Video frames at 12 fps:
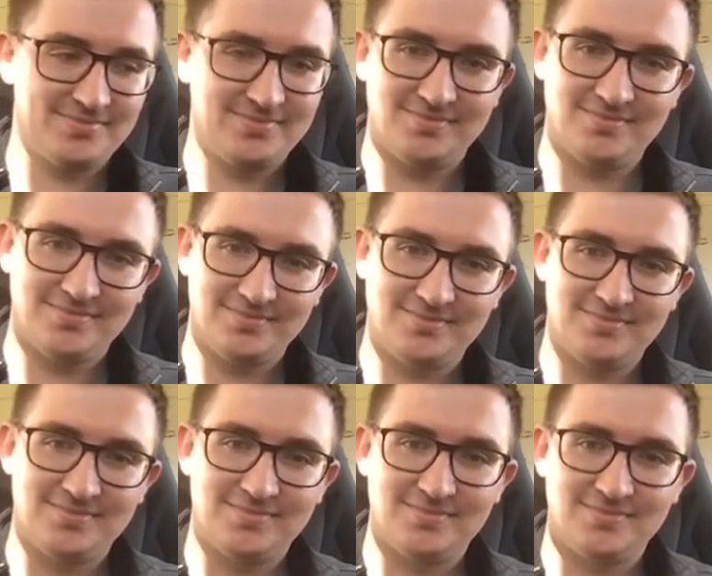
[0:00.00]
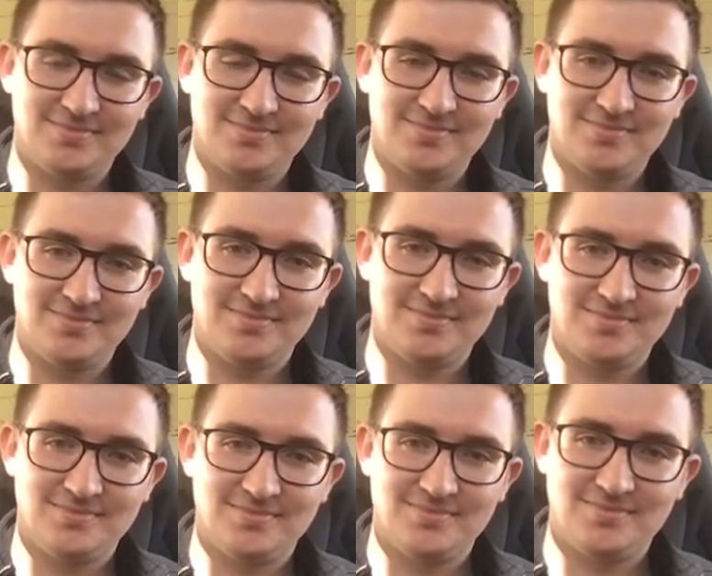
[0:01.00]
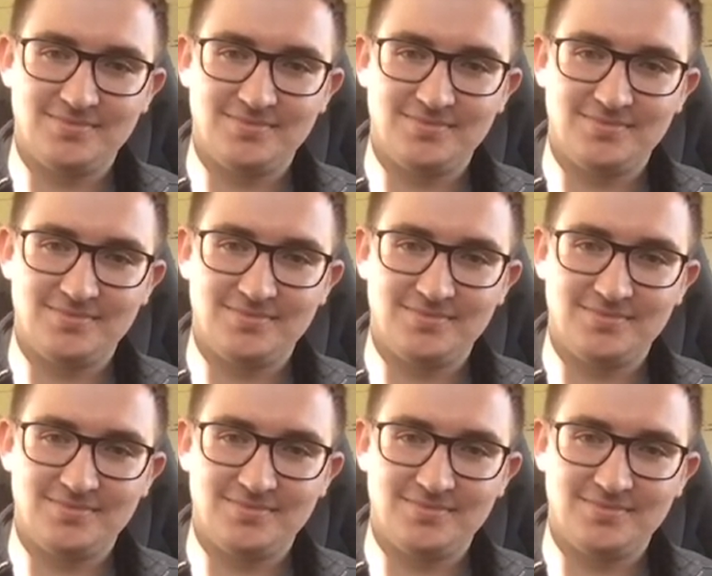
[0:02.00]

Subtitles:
No words are spoken by the person on screen.